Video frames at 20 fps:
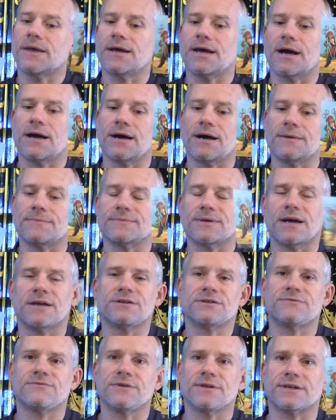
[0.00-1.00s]
Um, I
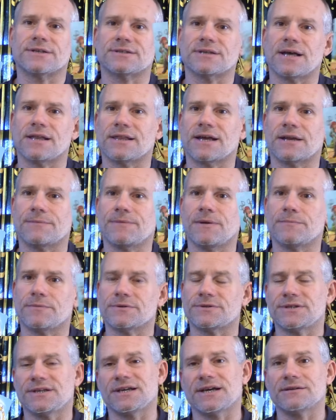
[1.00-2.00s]
just feel like a lot of people
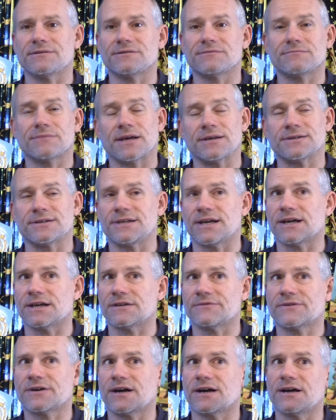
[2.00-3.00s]
see it as a
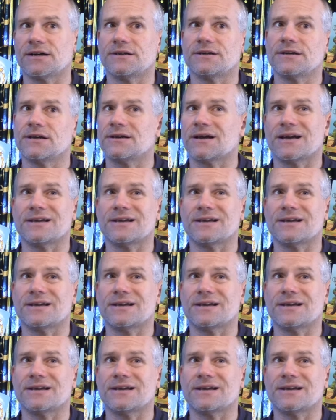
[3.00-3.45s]
negative card.